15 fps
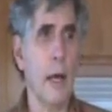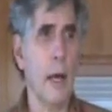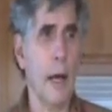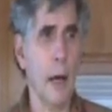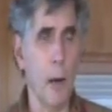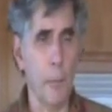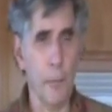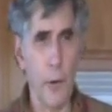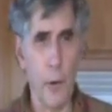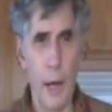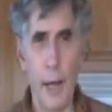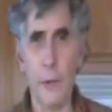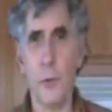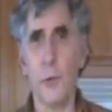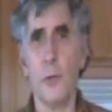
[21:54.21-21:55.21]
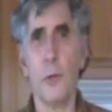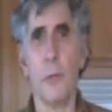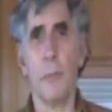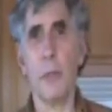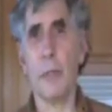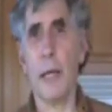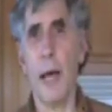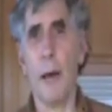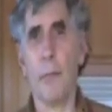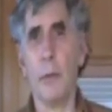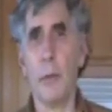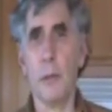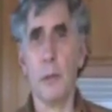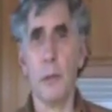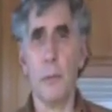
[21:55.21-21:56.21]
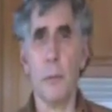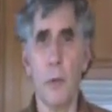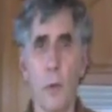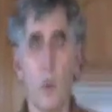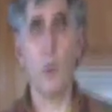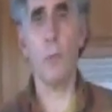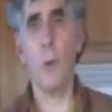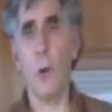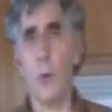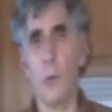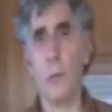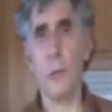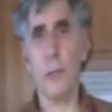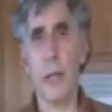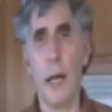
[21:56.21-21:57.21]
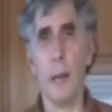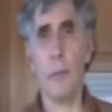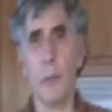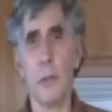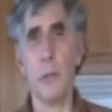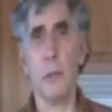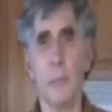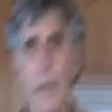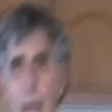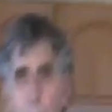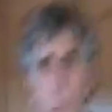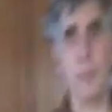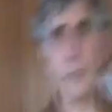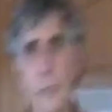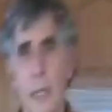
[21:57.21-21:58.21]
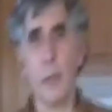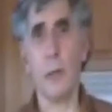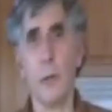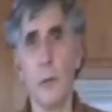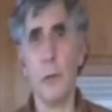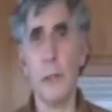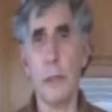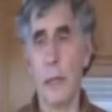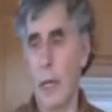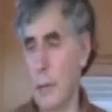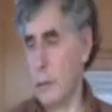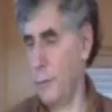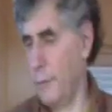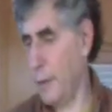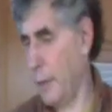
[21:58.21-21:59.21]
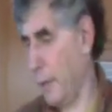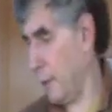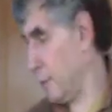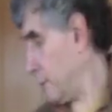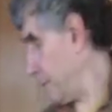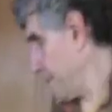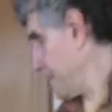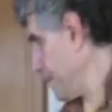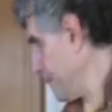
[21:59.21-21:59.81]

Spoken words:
help their estrogen metabolism, their hormonal metabolism, help cellular detoxification.